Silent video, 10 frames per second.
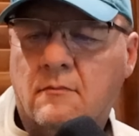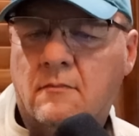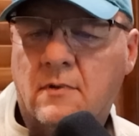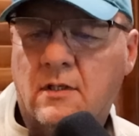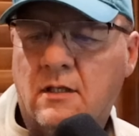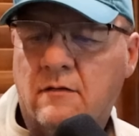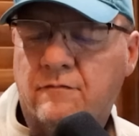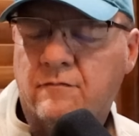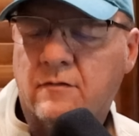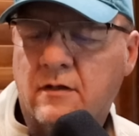
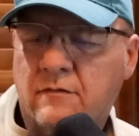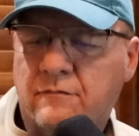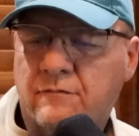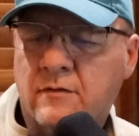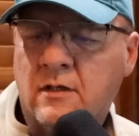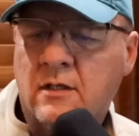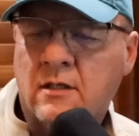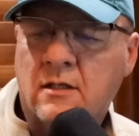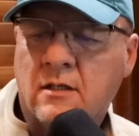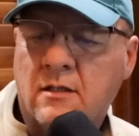If
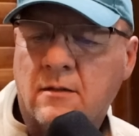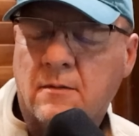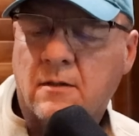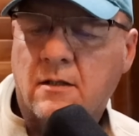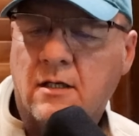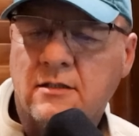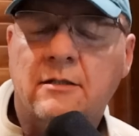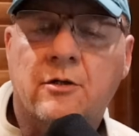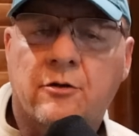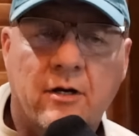a
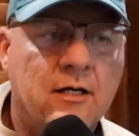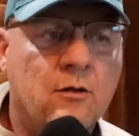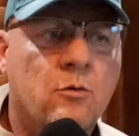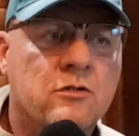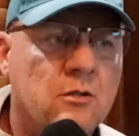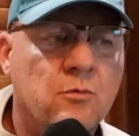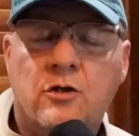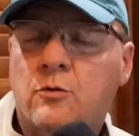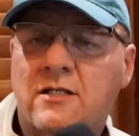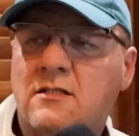Democrat or someone who
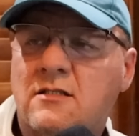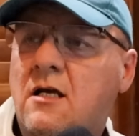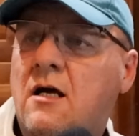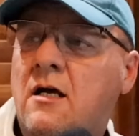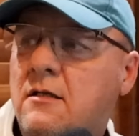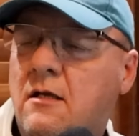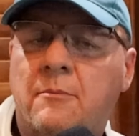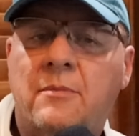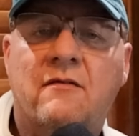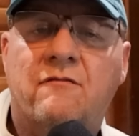is not a
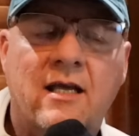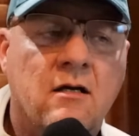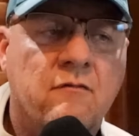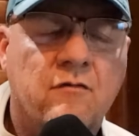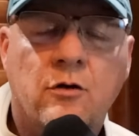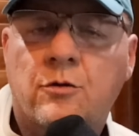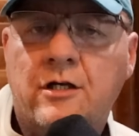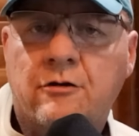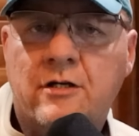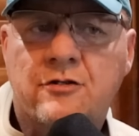big fan of nuclear
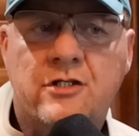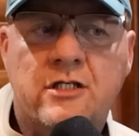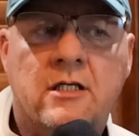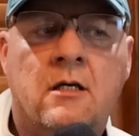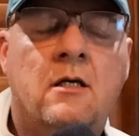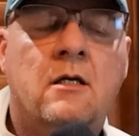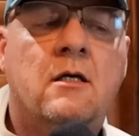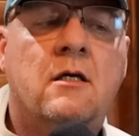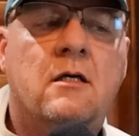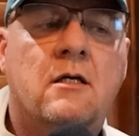energy
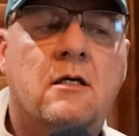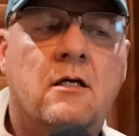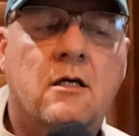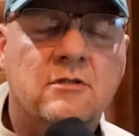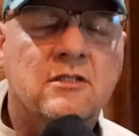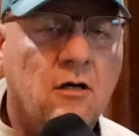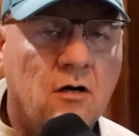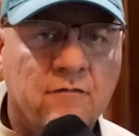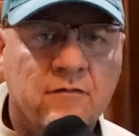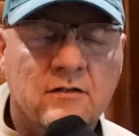comes into
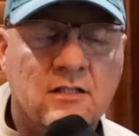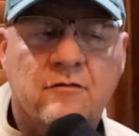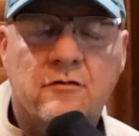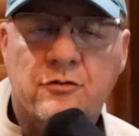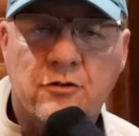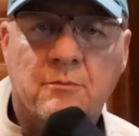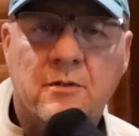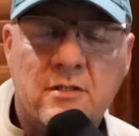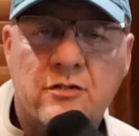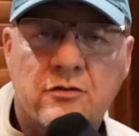office after the Trump
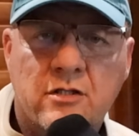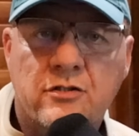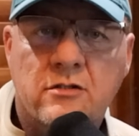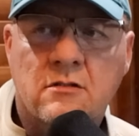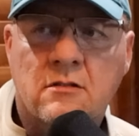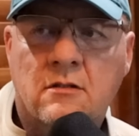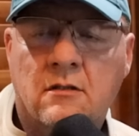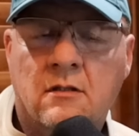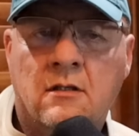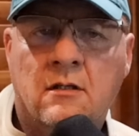administration,
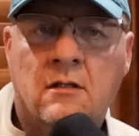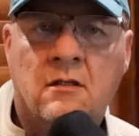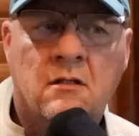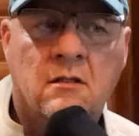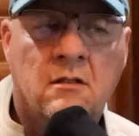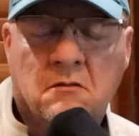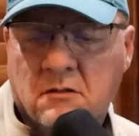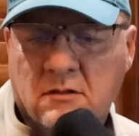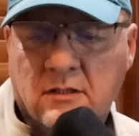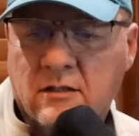
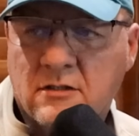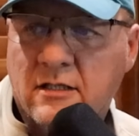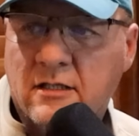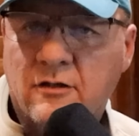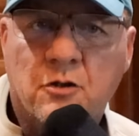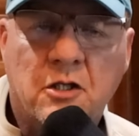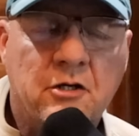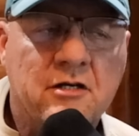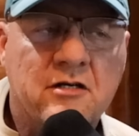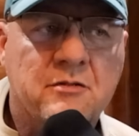that'll set nuclear
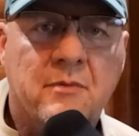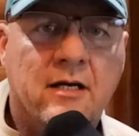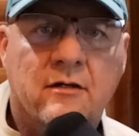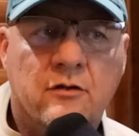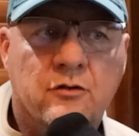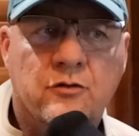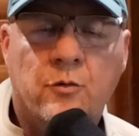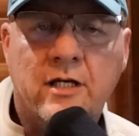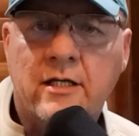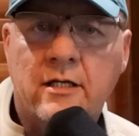energy back another 20
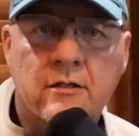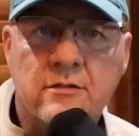years.